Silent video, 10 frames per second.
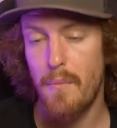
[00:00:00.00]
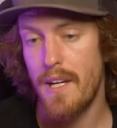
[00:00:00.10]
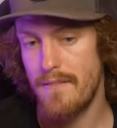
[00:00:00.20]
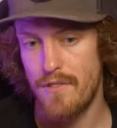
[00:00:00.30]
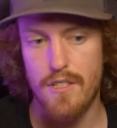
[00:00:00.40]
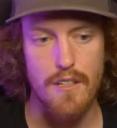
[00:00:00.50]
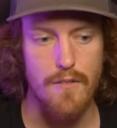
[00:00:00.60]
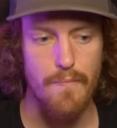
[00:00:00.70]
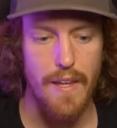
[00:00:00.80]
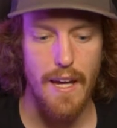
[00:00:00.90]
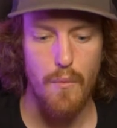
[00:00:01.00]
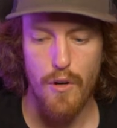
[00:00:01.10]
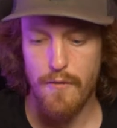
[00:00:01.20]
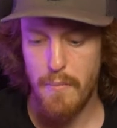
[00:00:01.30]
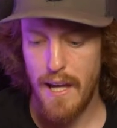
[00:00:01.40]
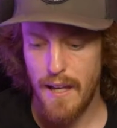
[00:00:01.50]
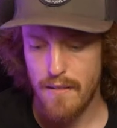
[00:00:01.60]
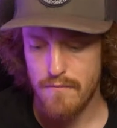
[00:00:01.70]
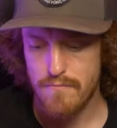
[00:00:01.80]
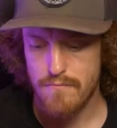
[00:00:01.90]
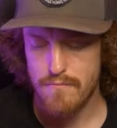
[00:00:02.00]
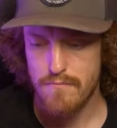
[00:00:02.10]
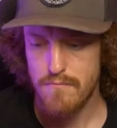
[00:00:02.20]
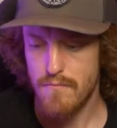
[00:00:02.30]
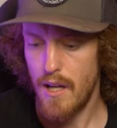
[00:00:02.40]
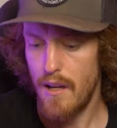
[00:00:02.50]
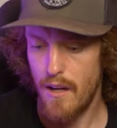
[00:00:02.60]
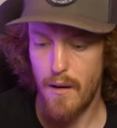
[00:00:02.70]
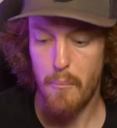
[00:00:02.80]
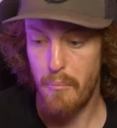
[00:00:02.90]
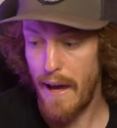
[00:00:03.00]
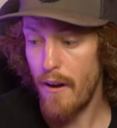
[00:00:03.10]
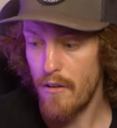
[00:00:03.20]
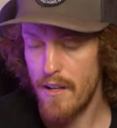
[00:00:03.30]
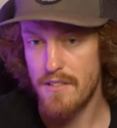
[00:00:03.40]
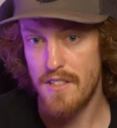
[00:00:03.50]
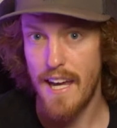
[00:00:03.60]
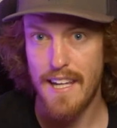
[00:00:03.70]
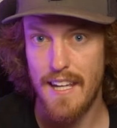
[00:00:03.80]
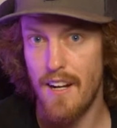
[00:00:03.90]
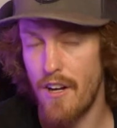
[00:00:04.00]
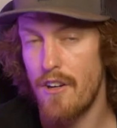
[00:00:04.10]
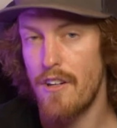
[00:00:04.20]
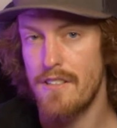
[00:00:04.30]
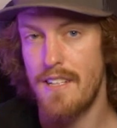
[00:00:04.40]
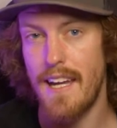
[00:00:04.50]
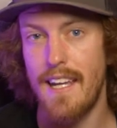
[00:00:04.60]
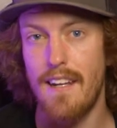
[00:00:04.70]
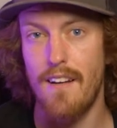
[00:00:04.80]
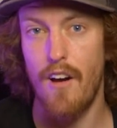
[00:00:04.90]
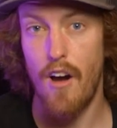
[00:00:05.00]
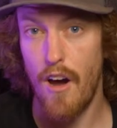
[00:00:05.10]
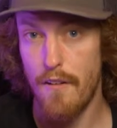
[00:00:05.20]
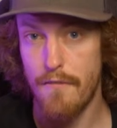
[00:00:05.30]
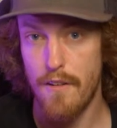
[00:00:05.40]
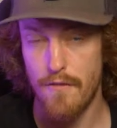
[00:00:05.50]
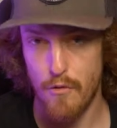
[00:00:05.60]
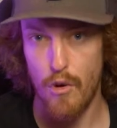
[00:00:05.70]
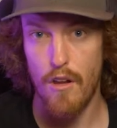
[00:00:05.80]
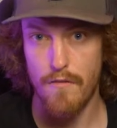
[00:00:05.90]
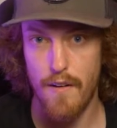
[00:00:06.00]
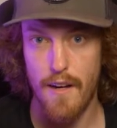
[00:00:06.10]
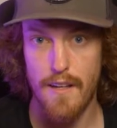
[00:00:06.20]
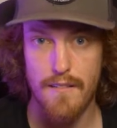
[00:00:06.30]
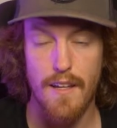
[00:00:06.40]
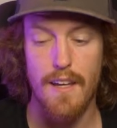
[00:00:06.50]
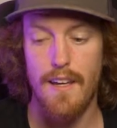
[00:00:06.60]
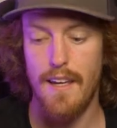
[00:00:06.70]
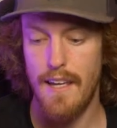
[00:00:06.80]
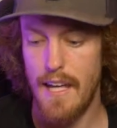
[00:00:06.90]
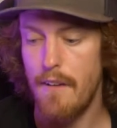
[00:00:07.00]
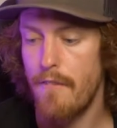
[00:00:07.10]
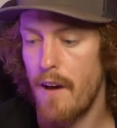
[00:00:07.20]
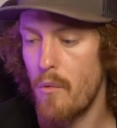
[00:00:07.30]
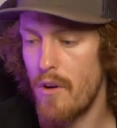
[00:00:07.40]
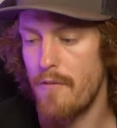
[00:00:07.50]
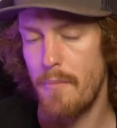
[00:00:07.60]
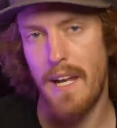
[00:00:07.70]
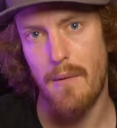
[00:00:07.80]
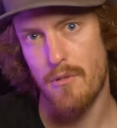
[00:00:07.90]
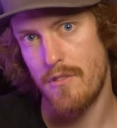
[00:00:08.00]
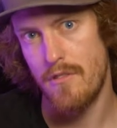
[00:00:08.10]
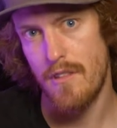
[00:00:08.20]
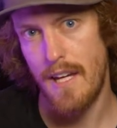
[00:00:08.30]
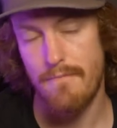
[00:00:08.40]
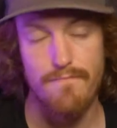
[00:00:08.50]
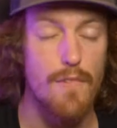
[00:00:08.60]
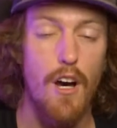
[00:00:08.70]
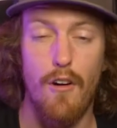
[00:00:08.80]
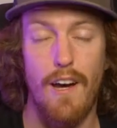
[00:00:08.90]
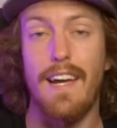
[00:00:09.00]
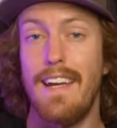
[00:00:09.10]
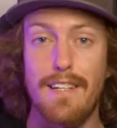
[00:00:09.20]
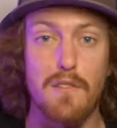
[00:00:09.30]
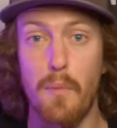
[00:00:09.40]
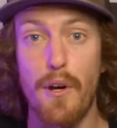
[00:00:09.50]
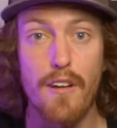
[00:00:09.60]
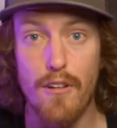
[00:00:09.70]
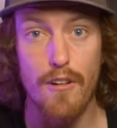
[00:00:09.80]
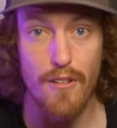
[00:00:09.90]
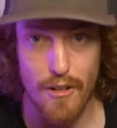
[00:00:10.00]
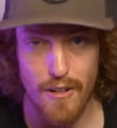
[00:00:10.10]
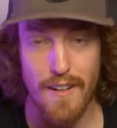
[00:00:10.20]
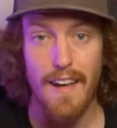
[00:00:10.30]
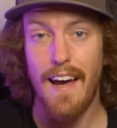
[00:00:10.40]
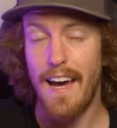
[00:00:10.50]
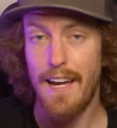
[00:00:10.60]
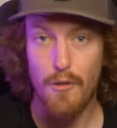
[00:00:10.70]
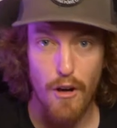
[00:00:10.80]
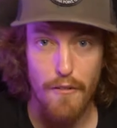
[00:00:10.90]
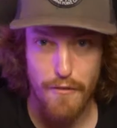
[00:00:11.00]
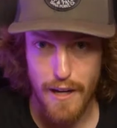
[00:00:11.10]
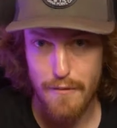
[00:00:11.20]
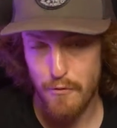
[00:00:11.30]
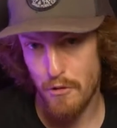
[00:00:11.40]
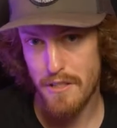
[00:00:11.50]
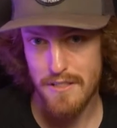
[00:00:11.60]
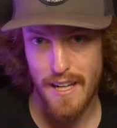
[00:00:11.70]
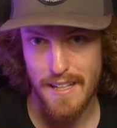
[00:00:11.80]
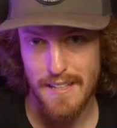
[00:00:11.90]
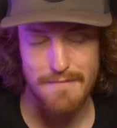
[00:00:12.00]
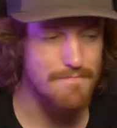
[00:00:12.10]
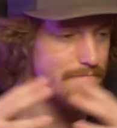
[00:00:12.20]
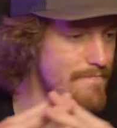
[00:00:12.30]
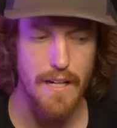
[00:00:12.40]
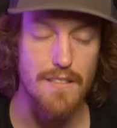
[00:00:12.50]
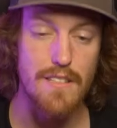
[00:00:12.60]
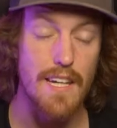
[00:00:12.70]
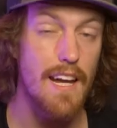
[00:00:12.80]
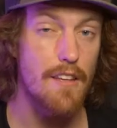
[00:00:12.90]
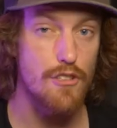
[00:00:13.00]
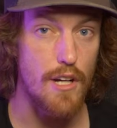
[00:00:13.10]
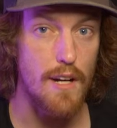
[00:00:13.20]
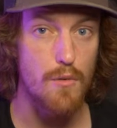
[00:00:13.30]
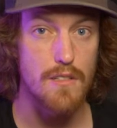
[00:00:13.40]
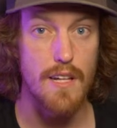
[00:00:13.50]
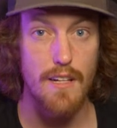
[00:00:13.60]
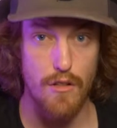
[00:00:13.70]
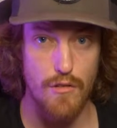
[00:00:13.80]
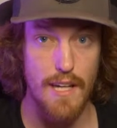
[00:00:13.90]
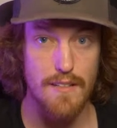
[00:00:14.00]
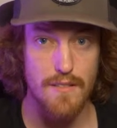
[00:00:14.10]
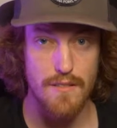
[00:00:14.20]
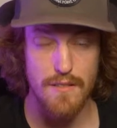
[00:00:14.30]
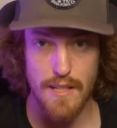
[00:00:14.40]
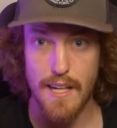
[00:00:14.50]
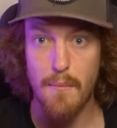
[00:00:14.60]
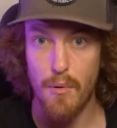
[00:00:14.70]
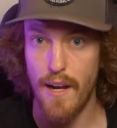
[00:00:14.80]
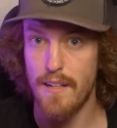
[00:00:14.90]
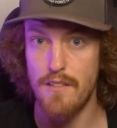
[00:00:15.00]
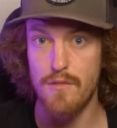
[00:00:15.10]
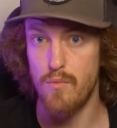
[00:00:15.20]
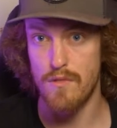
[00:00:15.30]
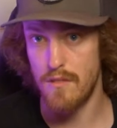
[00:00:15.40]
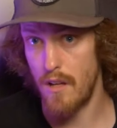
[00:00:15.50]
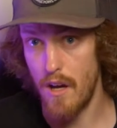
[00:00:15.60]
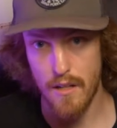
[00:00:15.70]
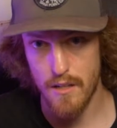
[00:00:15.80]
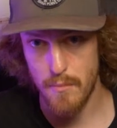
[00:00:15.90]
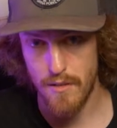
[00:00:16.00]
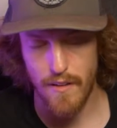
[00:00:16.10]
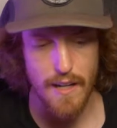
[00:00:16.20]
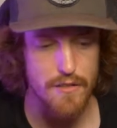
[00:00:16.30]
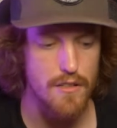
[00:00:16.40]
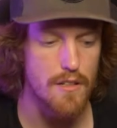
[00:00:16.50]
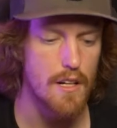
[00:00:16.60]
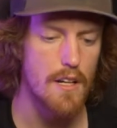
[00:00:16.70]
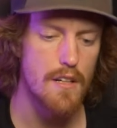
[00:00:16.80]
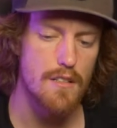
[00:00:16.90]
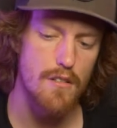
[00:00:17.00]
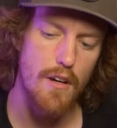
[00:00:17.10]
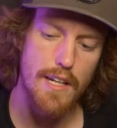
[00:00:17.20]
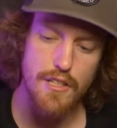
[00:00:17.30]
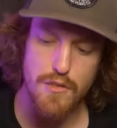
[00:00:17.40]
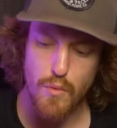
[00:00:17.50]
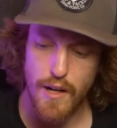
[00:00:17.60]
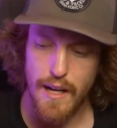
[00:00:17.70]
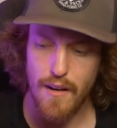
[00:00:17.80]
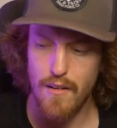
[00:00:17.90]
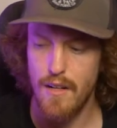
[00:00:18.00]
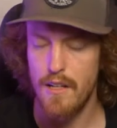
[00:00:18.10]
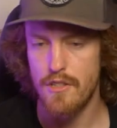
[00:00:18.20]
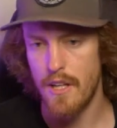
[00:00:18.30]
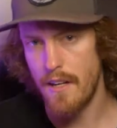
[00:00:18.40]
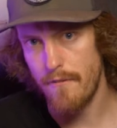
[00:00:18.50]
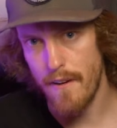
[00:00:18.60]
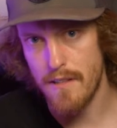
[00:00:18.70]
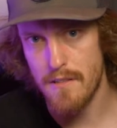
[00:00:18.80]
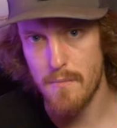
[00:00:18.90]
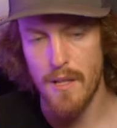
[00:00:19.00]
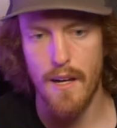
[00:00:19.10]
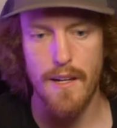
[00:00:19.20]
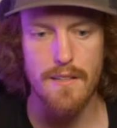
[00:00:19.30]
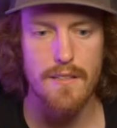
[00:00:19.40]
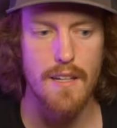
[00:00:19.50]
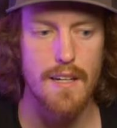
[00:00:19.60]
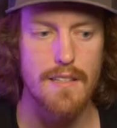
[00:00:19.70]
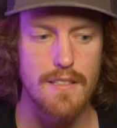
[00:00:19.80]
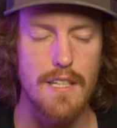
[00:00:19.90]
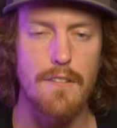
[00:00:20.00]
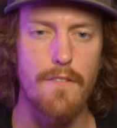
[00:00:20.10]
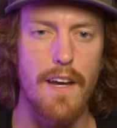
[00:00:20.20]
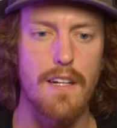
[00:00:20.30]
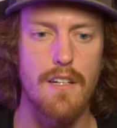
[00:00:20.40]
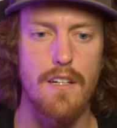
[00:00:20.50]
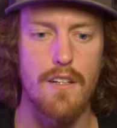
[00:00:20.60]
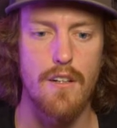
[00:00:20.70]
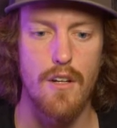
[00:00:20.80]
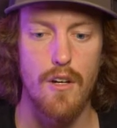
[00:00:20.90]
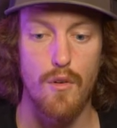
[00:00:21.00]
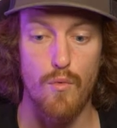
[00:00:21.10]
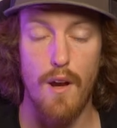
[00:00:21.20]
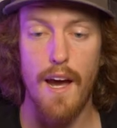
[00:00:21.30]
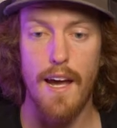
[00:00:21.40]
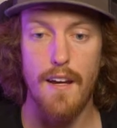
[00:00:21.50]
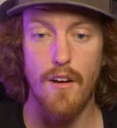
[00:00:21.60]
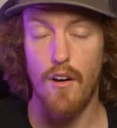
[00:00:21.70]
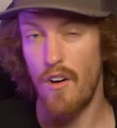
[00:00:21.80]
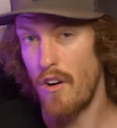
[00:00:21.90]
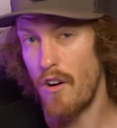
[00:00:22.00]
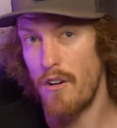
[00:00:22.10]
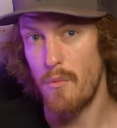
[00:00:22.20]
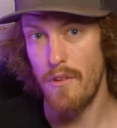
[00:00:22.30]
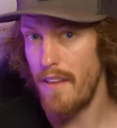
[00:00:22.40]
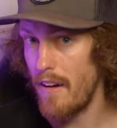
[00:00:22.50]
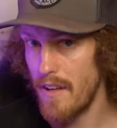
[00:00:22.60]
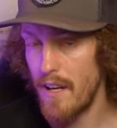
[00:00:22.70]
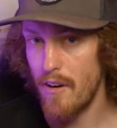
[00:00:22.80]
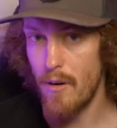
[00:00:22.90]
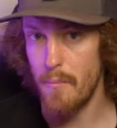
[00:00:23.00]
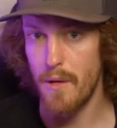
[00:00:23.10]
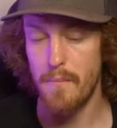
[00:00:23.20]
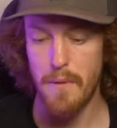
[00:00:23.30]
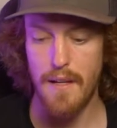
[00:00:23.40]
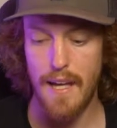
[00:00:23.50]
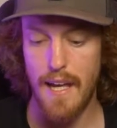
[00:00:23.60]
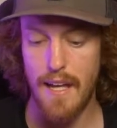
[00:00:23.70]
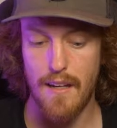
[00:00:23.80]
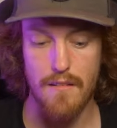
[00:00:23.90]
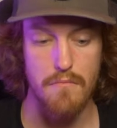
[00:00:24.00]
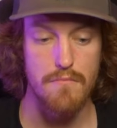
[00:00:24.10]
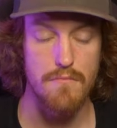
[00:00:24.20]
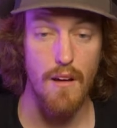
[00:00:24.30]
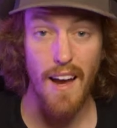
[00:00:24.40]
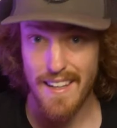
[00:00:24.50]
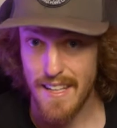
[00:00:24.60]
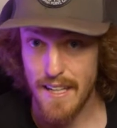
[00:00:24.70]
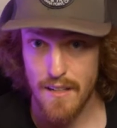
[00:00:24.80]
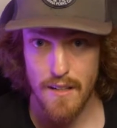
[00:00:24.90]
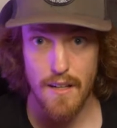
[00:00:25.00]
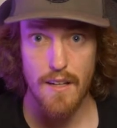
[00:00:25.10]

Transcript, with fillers: But still, I would have been about a second, under a second off of qualifying if I would have been able to do that. Oh, I guess spoiler alert, I qualified 42nd. And seeing how the track was, I knew that second practice was not going to be faster. So I just went out, tried to find some lines, see if I could ride hard without getting arm pump, and I did.